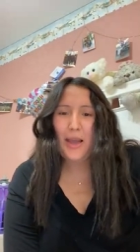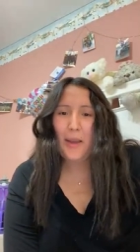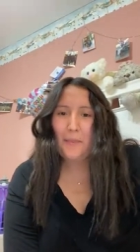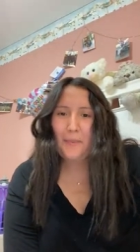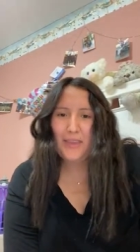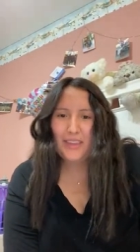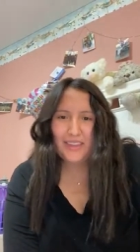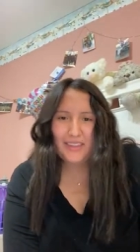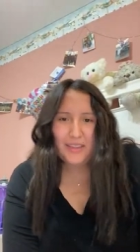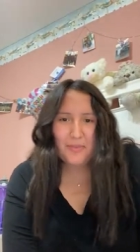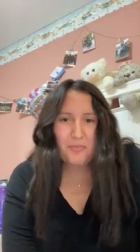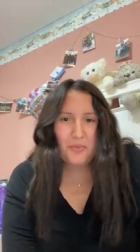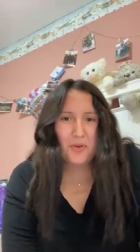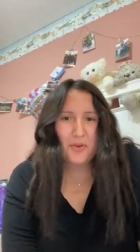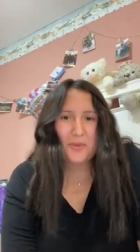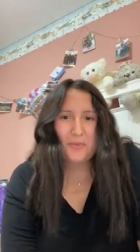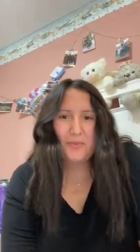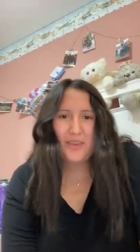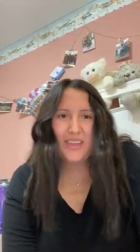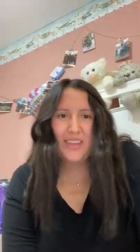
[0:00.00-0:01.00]
make an
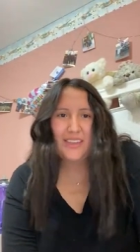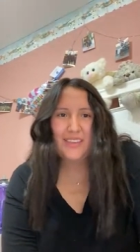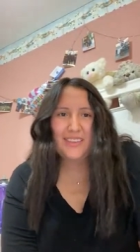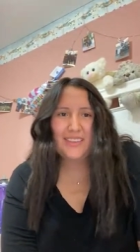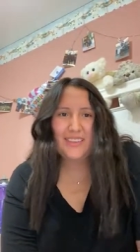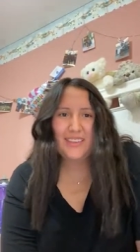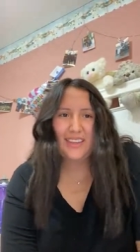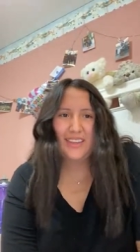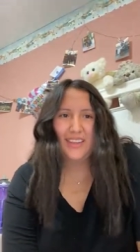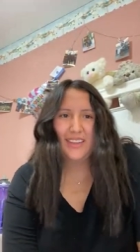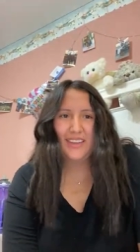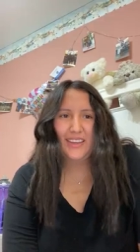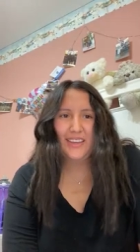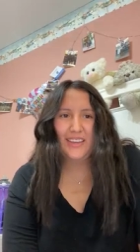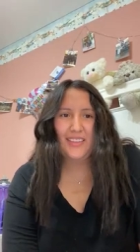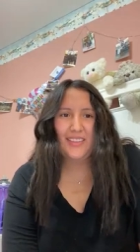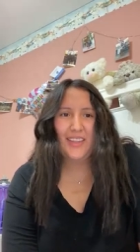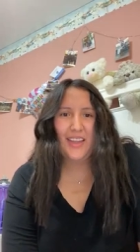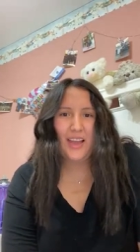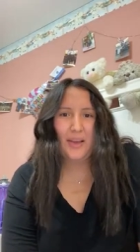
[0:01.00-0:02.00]
appointment
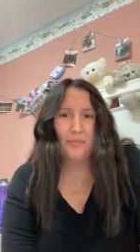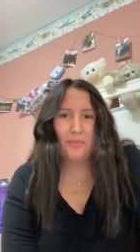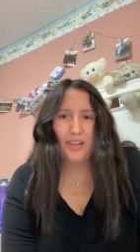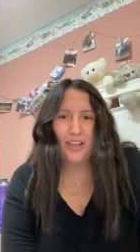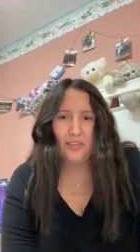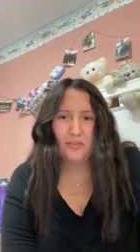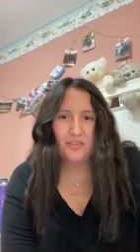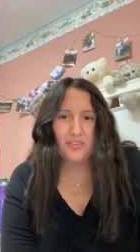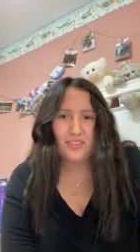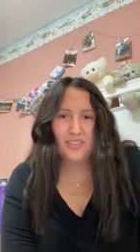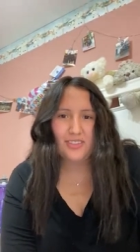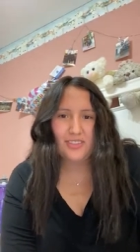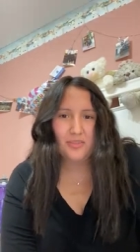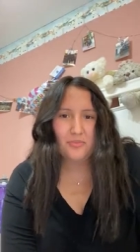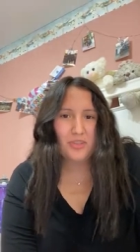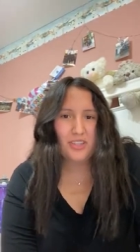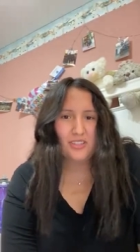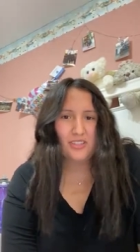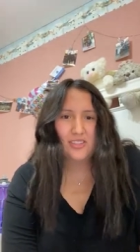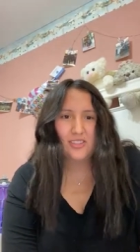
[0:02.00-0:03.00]
and apply for these
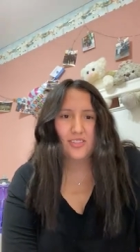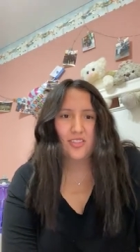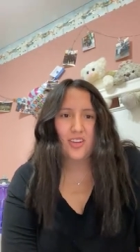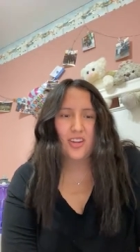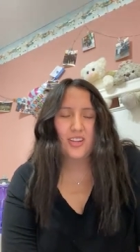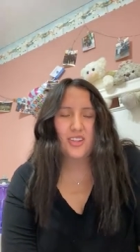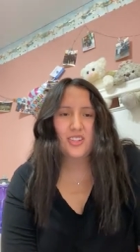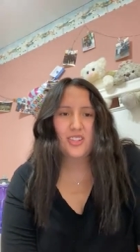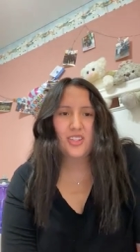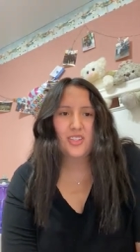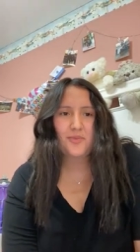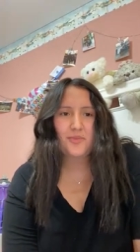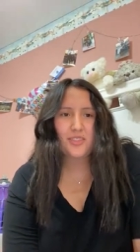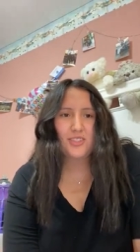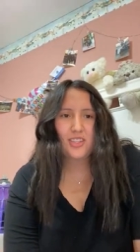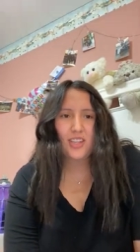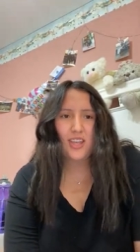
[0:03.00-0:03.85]
amazing scholarships.